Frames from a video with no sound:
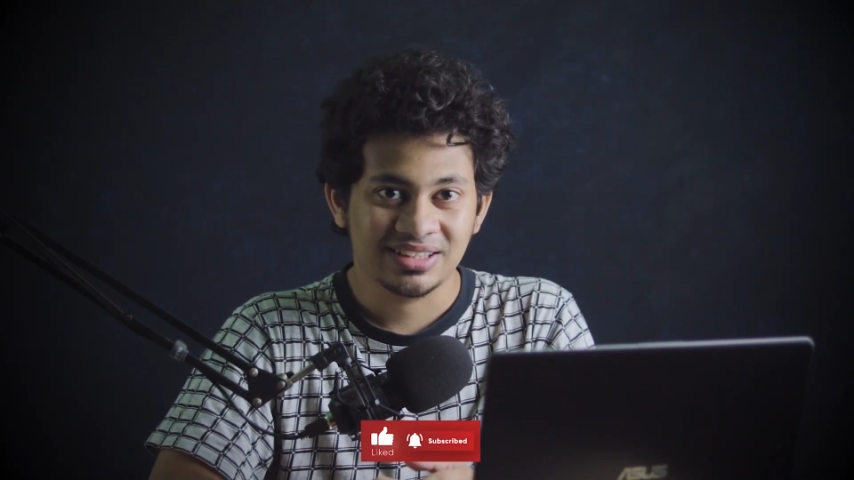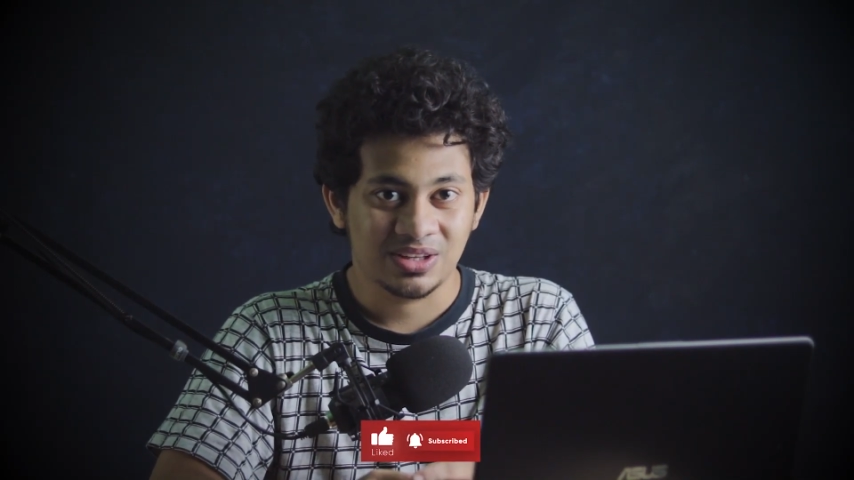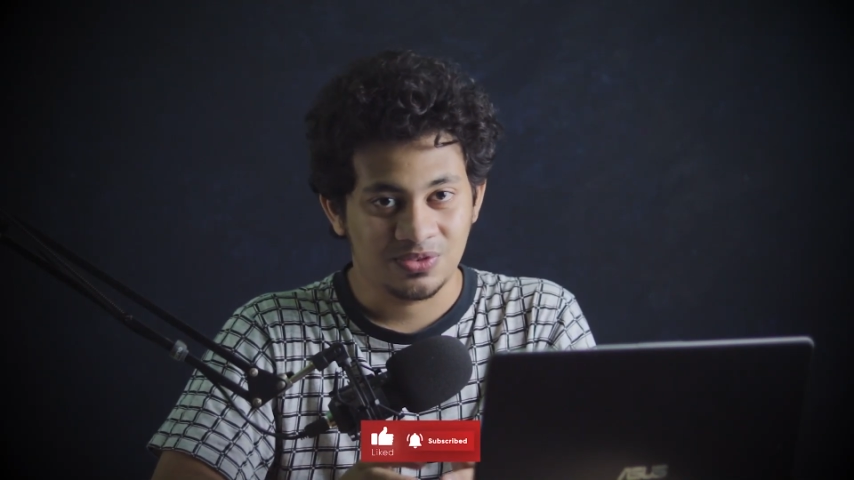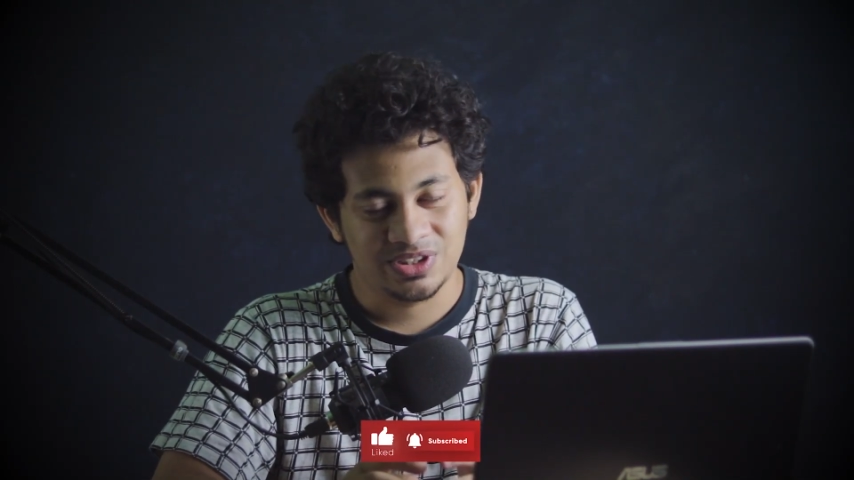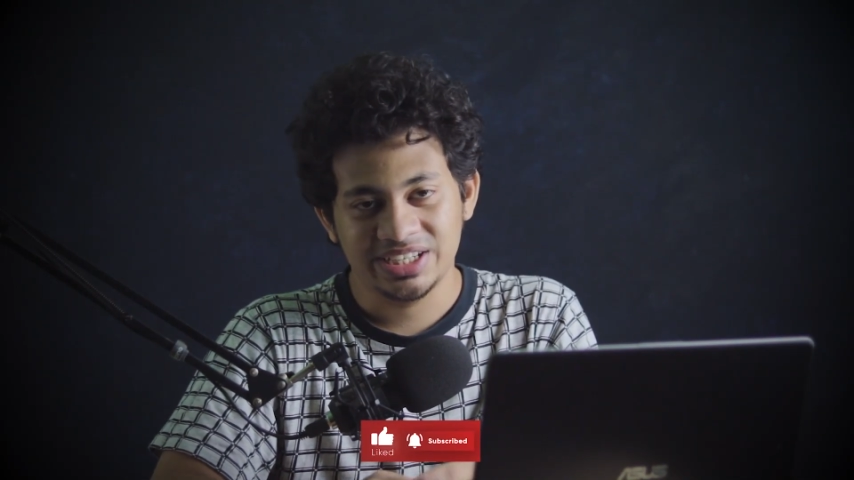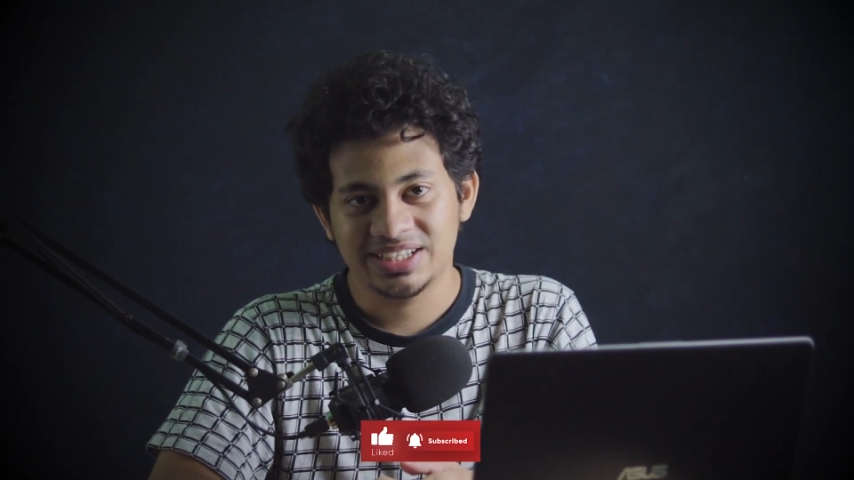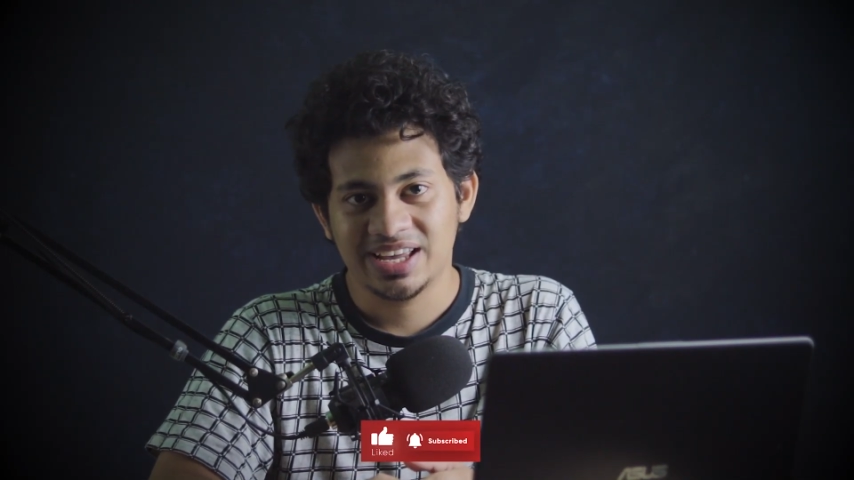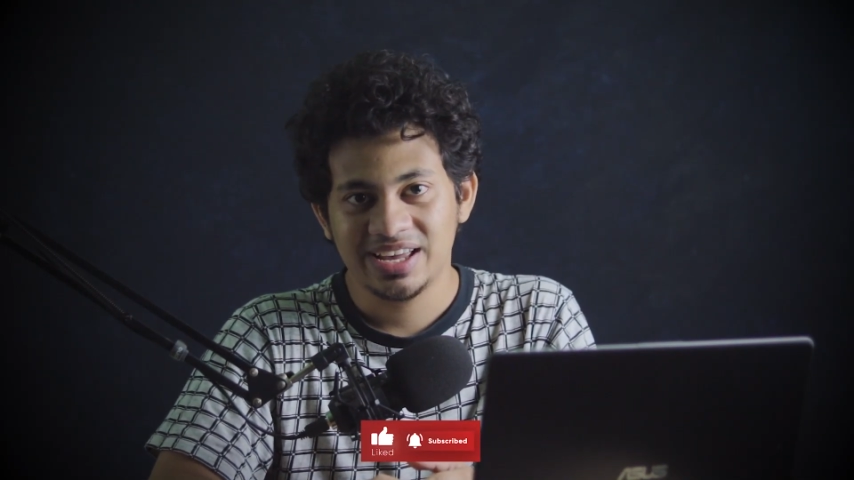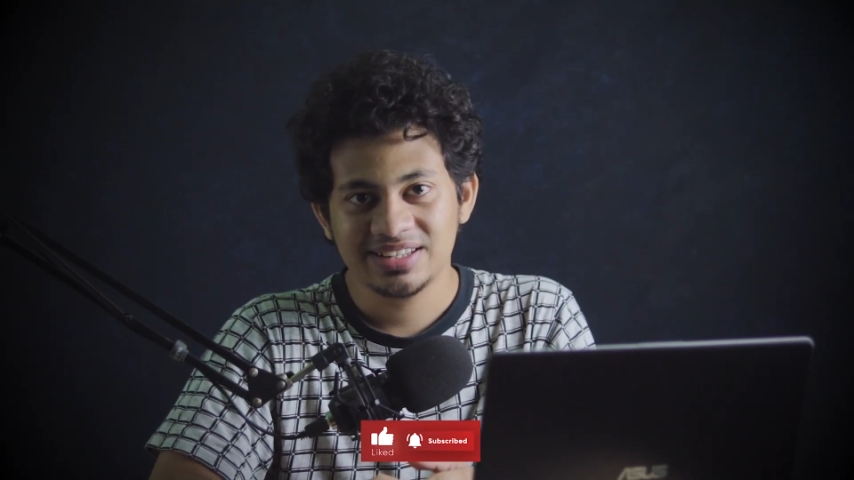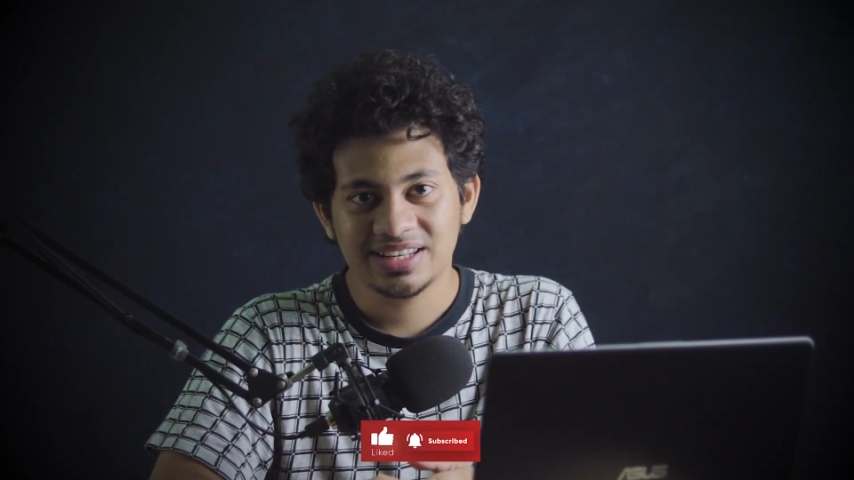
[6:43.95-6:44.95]
If you did,
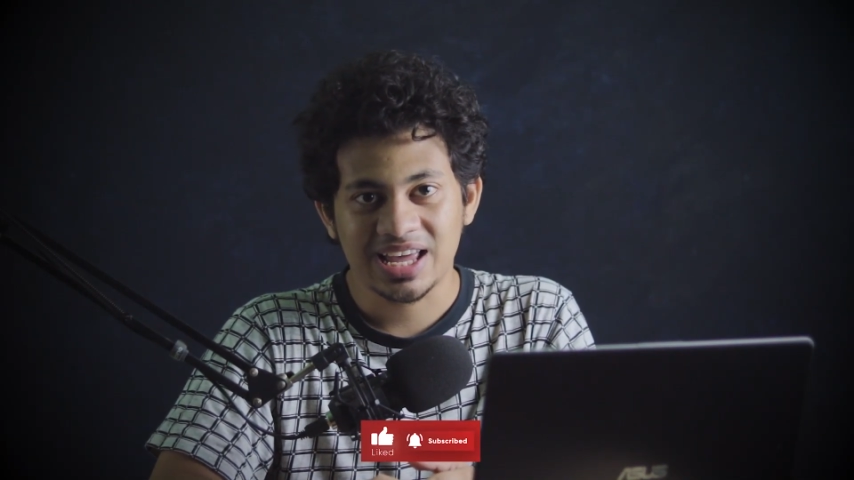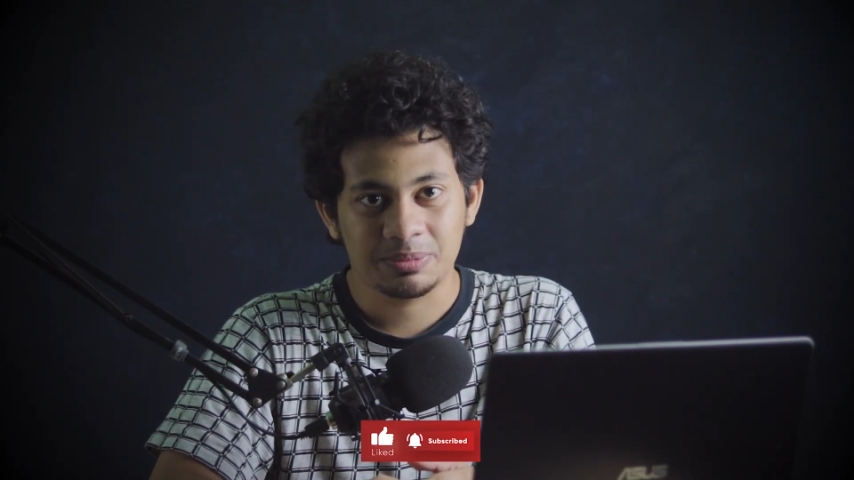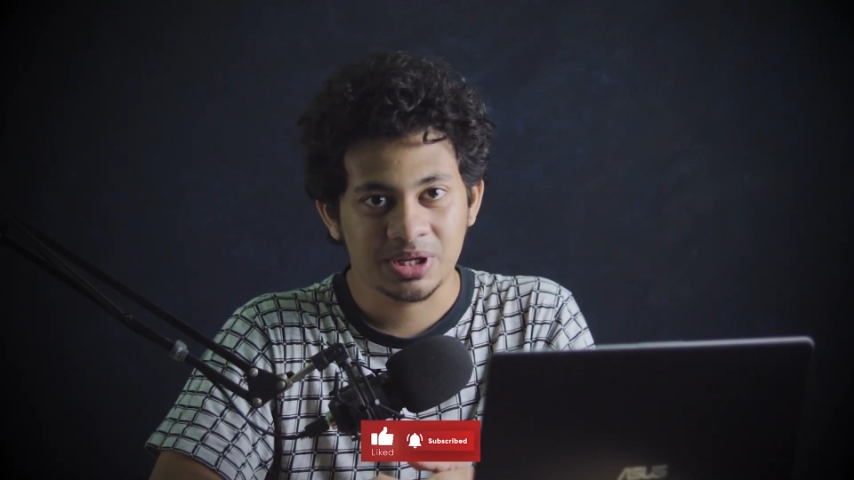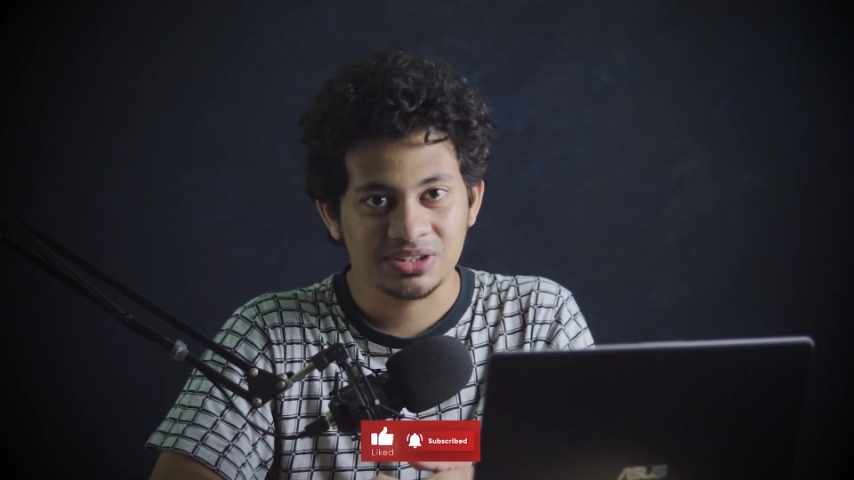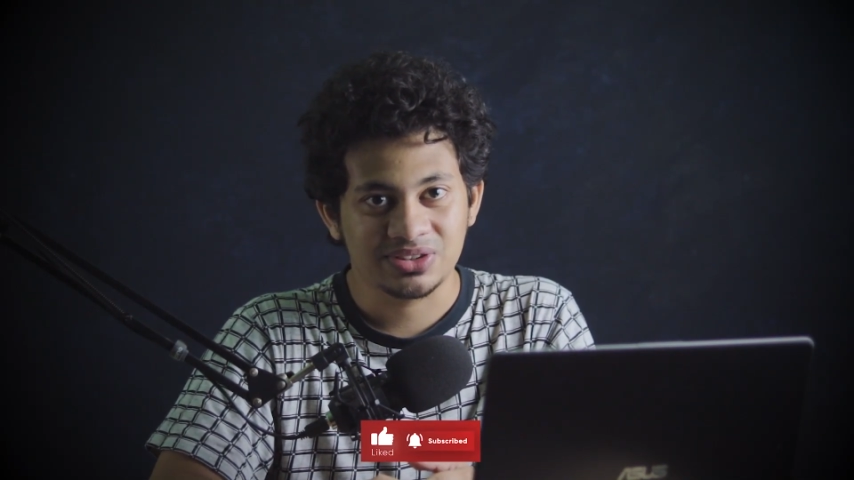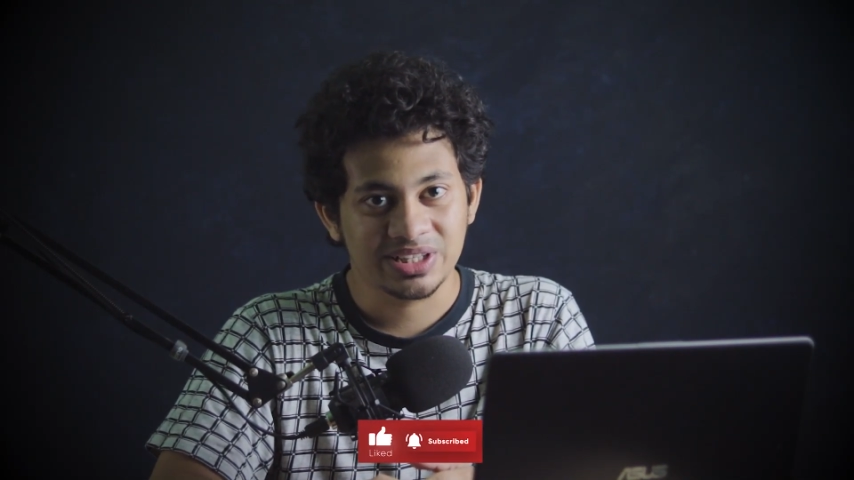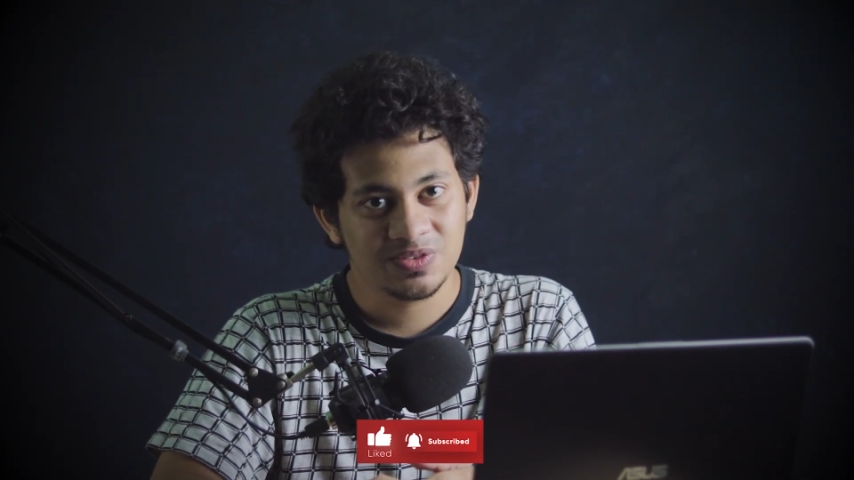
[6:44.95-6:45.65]
hit the like button,